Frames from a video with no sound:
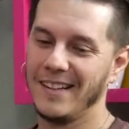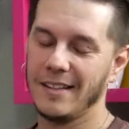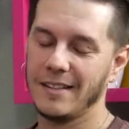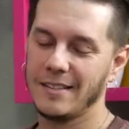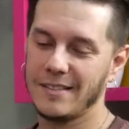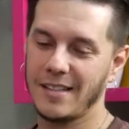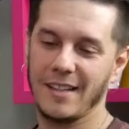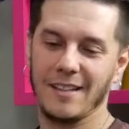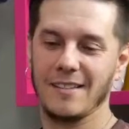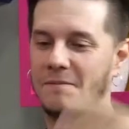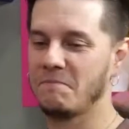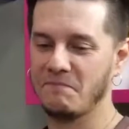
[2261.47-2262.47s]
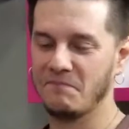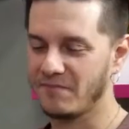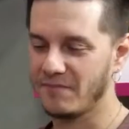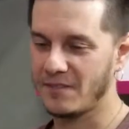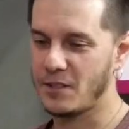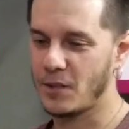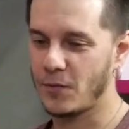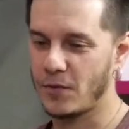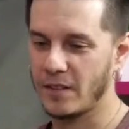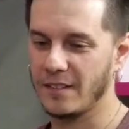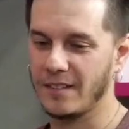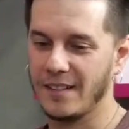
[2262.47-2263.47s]
10
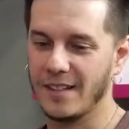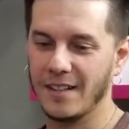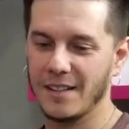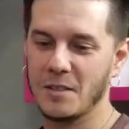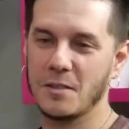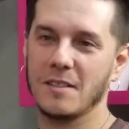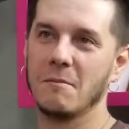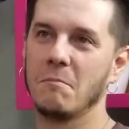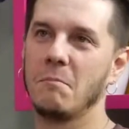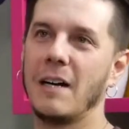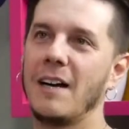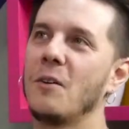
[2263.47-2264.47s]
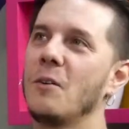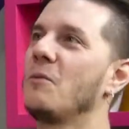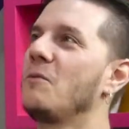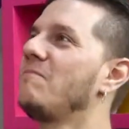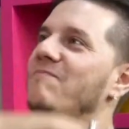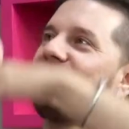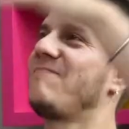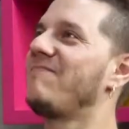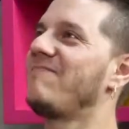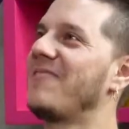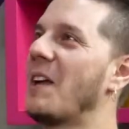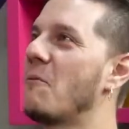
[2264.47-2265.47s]
different gut bio
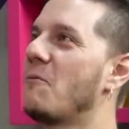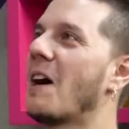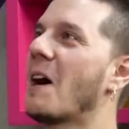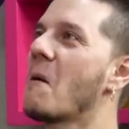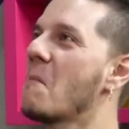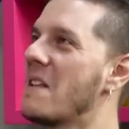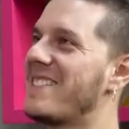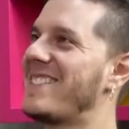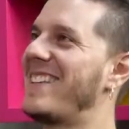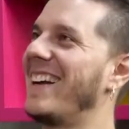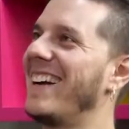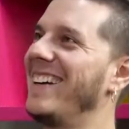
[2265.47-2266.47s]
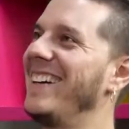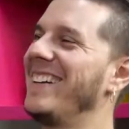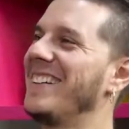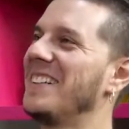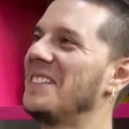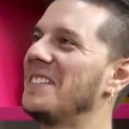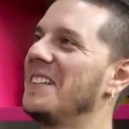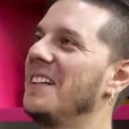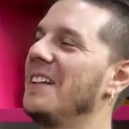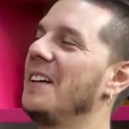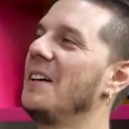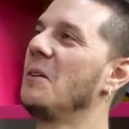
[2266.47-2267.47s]
environments there,
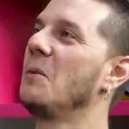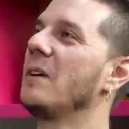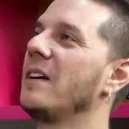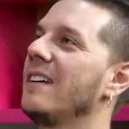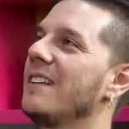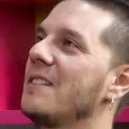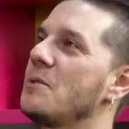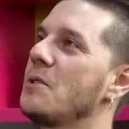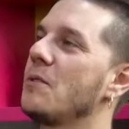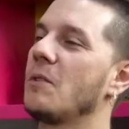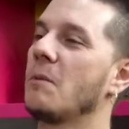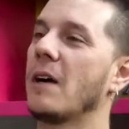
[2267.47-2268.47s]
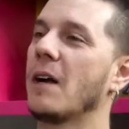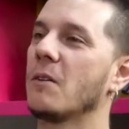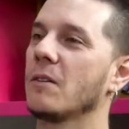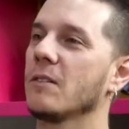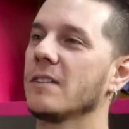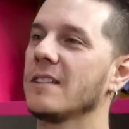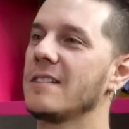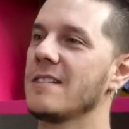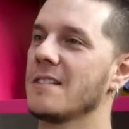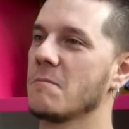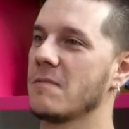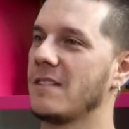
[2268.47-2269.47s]
with different
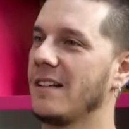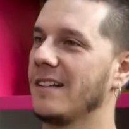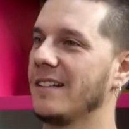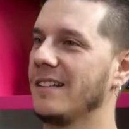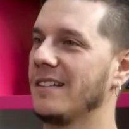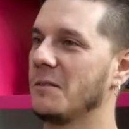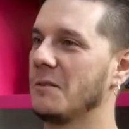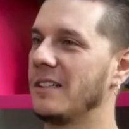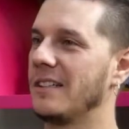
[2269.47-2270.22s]
microorganisms there, in a way.